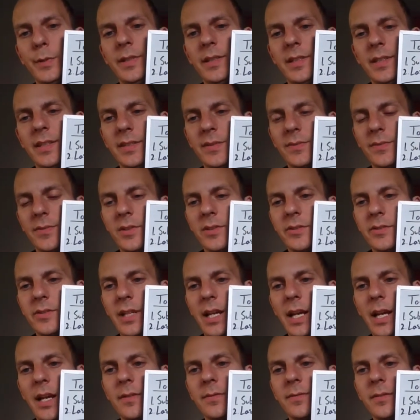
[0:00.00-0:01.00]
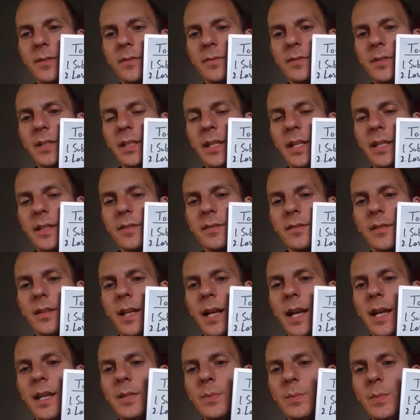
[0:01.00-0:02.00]
in this first half of today's
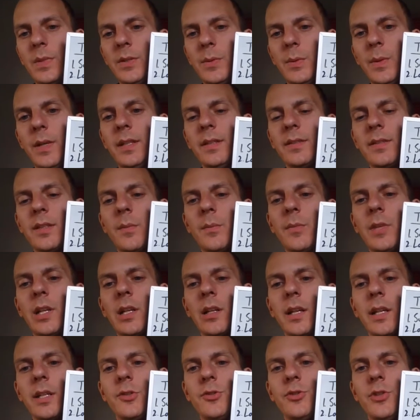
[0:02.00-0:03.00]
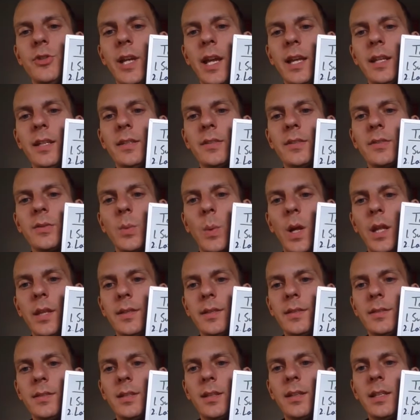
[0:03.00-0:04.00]
class between something like Janice
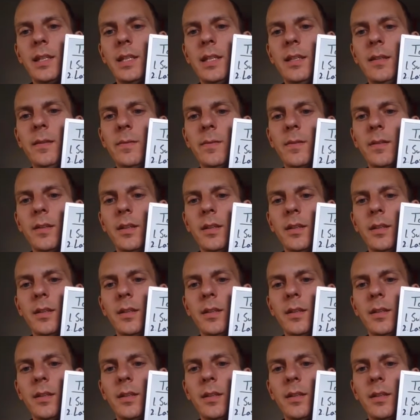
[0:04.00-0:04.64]
wants to leave